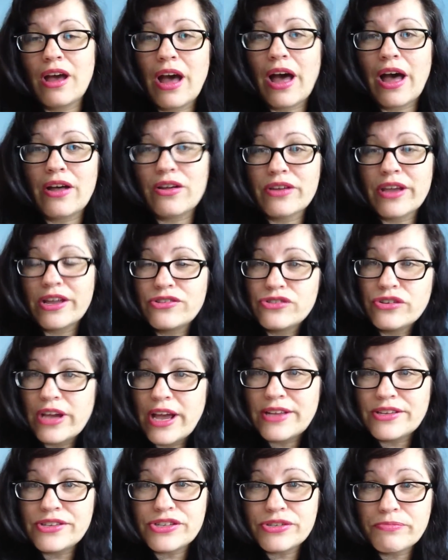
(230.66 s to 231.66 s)
I'll catch you
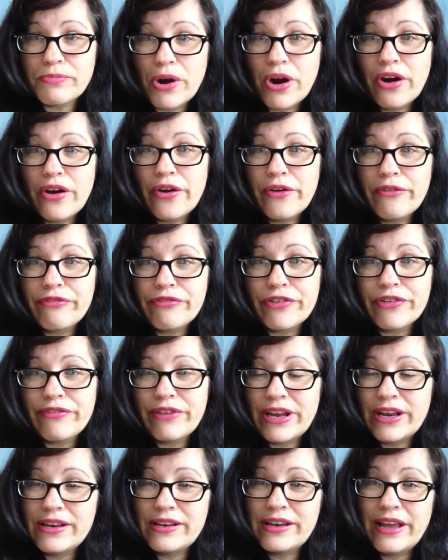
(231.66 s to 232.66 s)
guys tomorrow for
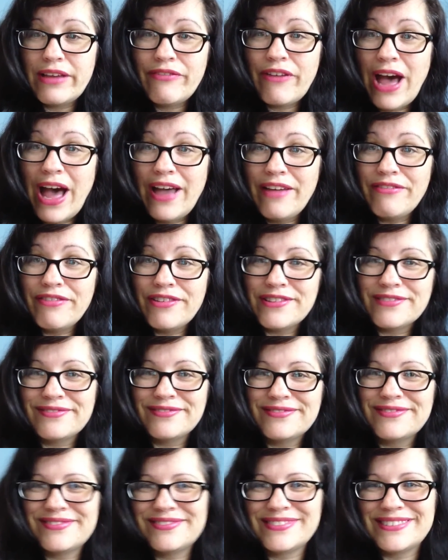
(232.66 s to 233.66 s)
Veda Day Five.
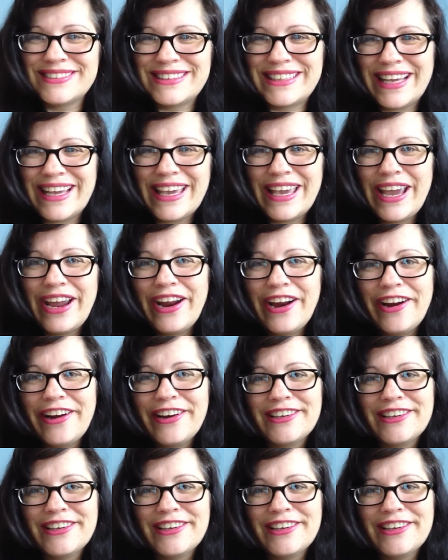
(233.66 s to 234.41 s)
Take care.